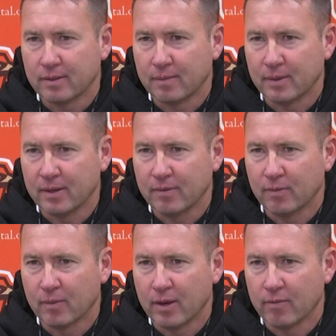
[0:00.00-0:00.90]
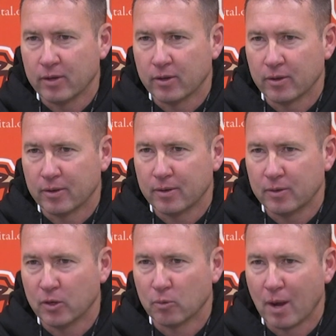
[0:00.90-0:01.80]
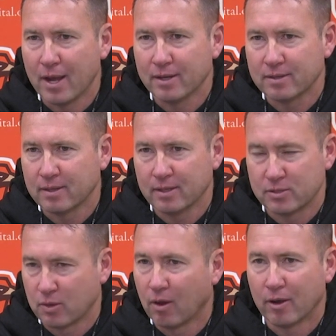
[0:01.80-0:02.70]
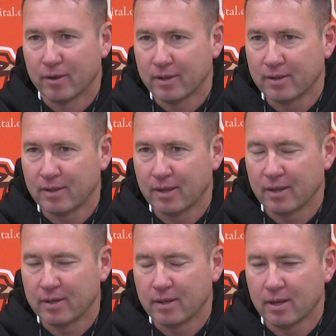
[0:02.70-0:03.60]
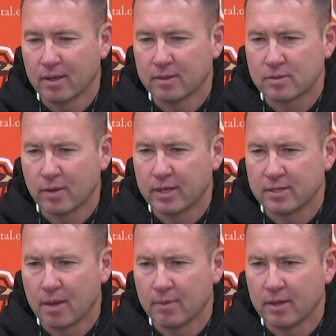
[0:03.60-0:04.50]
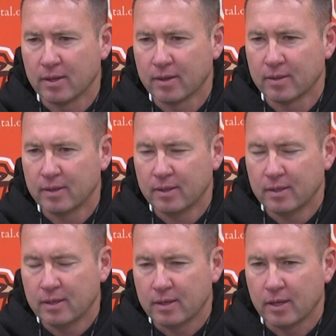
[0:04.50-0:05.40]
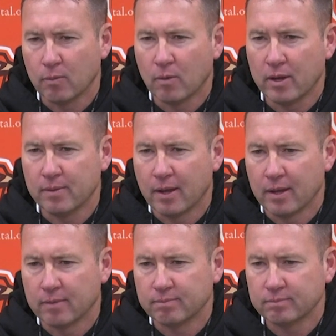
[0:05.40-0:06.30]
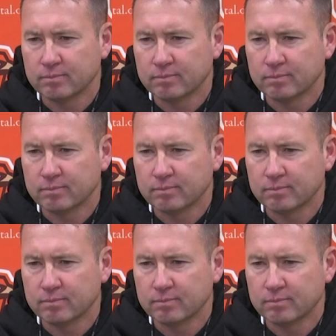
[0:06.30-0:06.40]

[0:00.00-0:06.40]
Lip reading: I mean, even whenever you're right, it's hard. And so anytime that you get one,